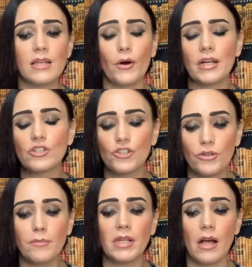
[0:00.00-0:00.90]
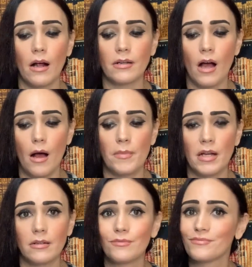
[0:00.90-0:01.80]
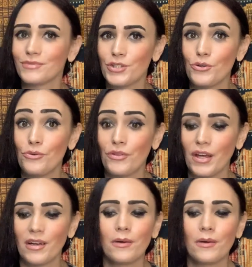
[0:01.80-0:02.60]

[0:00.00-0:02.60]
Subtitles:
are extremely uncommon." So you think.